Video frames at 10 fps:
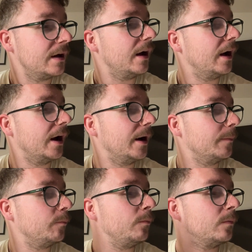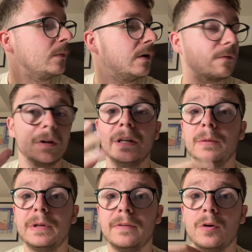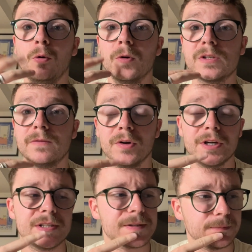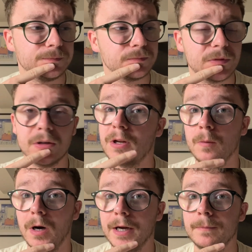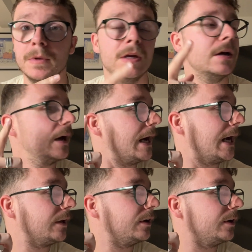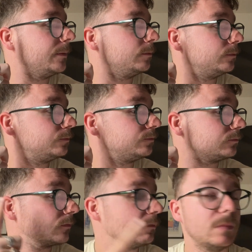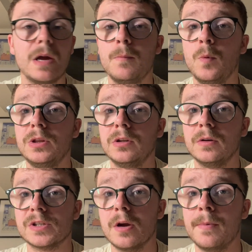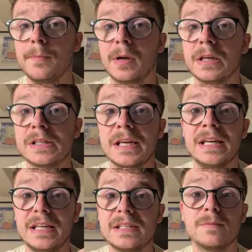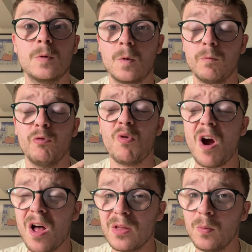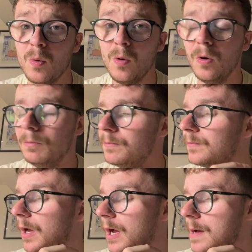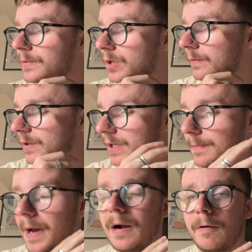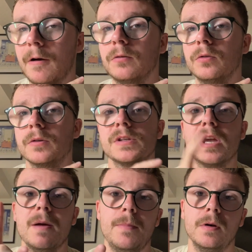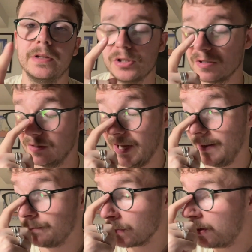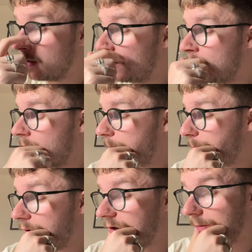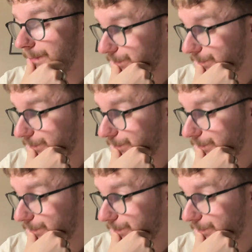Got a little bit of a hoarse voice, don't know why, and my window is open because it is rather warm, so if there's any background noise, apologies for that. But